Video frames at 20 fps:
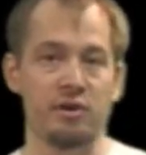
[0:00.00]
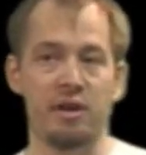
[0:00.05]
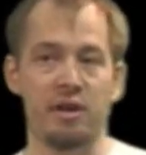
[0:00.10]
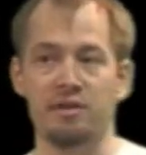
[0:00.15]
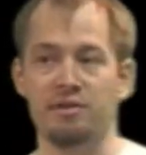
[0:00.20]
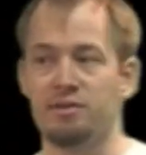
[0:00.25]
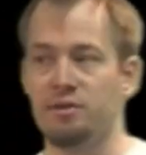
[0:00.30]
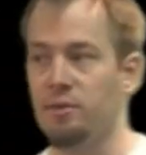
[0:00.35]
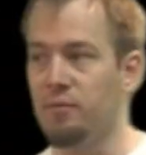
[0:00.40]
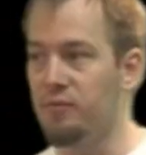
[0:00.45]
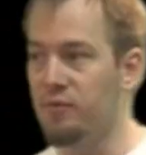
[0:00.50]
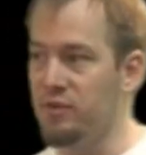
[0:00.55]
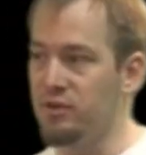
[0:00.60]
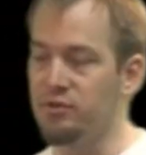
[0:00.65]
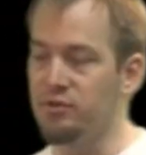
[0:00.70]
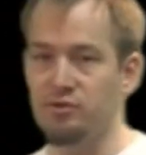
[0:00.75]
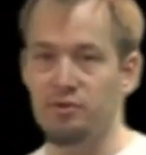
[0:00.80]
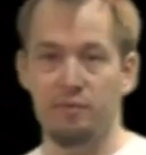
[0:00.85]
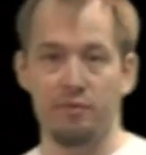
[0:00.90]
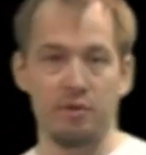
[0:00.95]
It has some
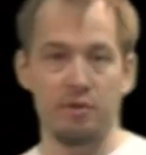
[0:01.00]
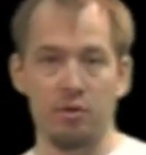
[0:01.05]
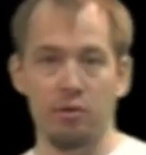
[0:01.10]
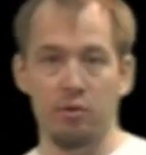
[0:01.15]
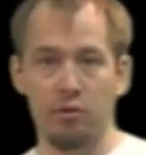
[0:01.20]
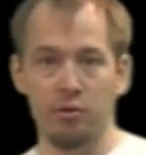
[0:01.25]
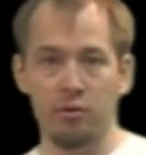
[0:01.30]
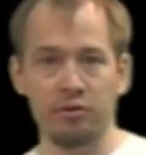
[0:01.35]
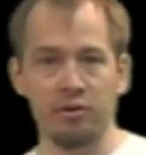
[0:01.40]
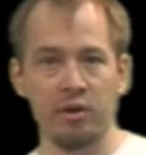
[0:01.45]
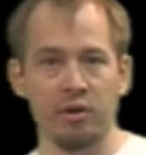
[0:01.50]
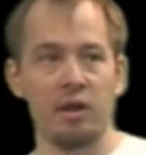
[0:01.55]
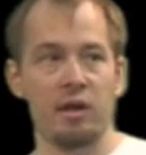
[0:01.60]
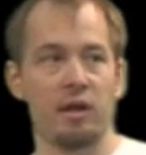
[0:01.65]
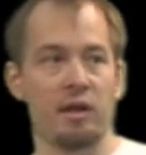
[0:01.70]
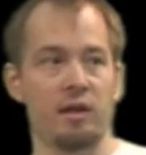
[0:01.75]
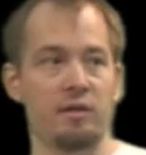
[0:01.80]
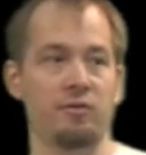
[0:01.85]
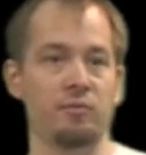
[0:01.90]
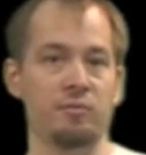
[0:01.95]
features of the old
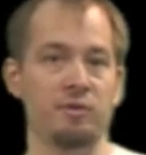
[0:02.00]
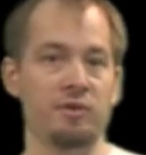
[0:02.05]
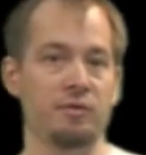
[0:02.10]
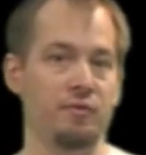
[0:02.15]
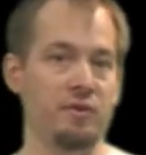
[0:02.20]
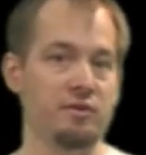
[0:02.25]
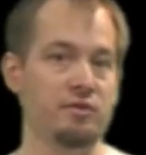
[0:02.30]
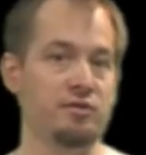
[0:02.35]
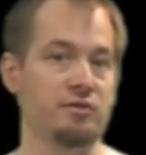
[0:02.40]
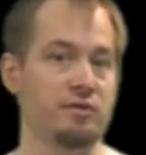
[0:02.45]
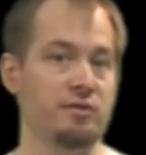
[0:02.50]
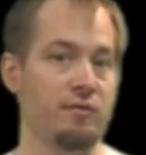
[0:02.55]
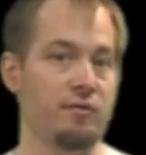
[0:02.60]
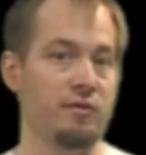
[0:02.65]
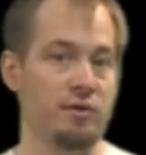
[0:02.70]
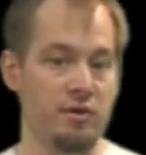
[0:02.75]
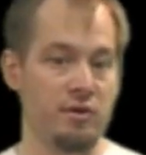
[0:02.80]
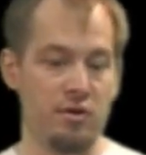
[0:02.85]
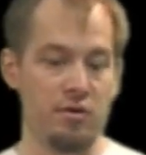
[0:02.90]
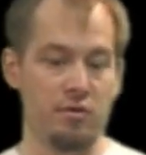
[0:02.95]
and some features of
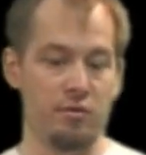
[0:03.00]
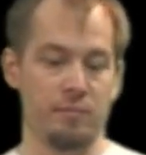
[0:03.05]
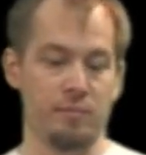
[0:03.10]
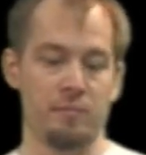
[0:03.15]
the new.